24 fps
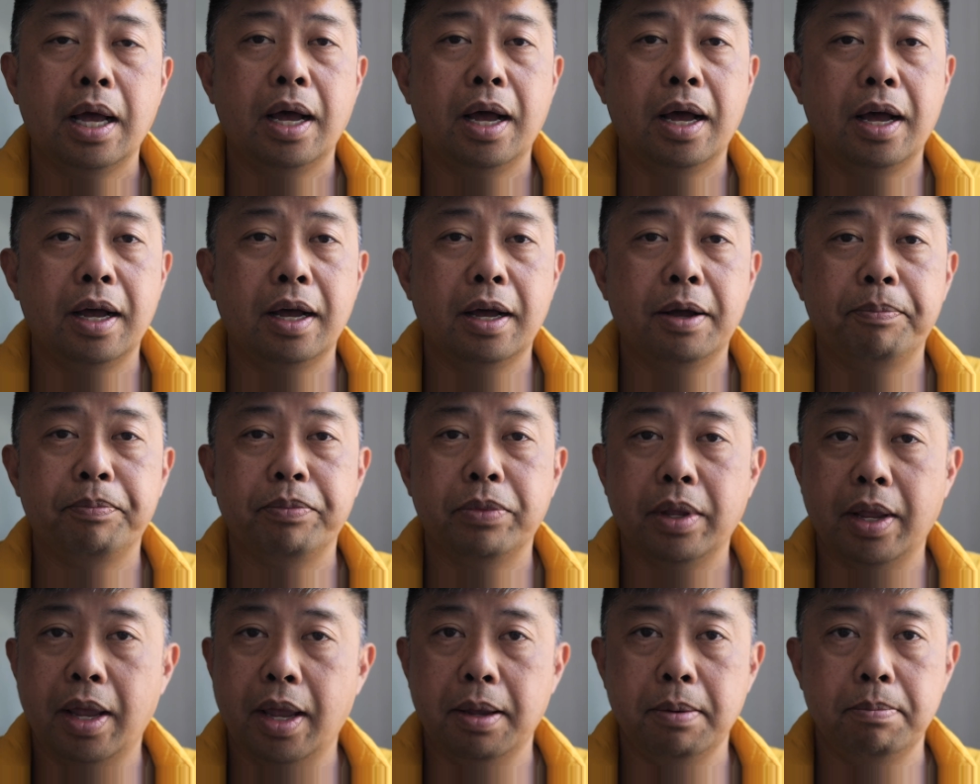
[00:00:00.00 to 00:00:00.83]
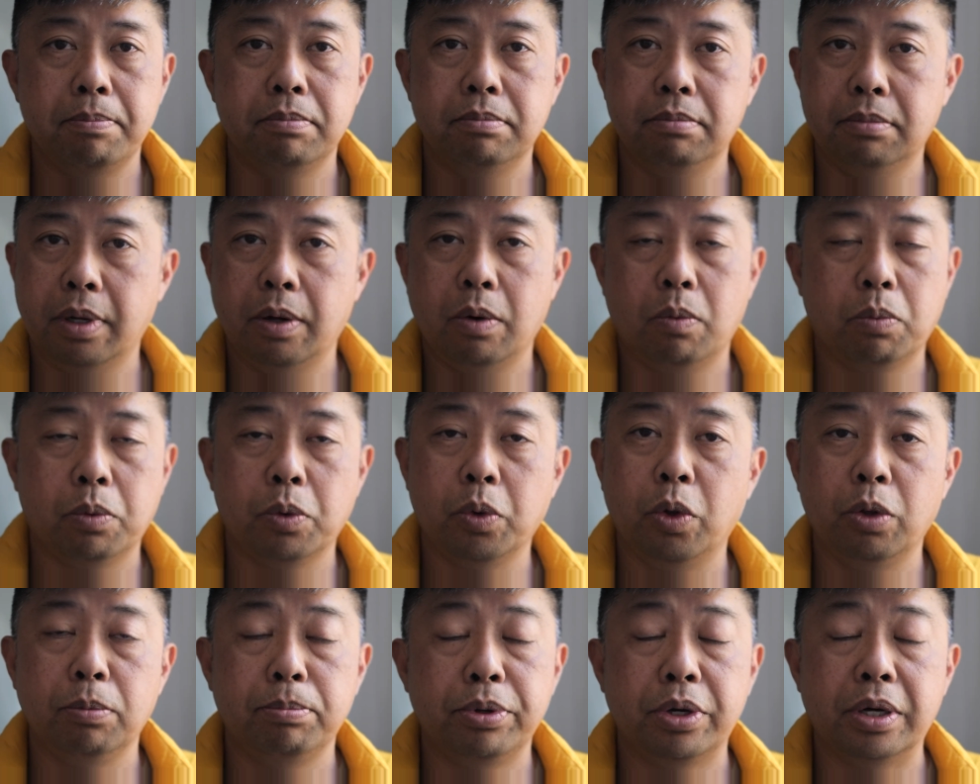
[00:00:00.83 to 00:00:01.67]
a
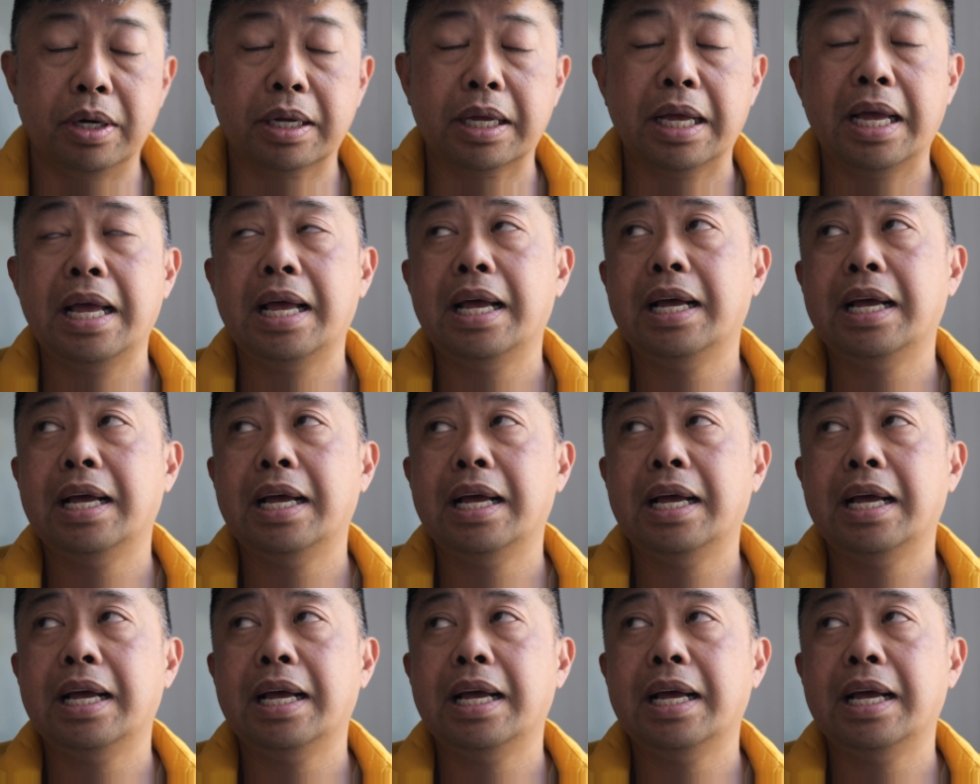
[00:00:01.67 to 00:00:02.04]
rule book.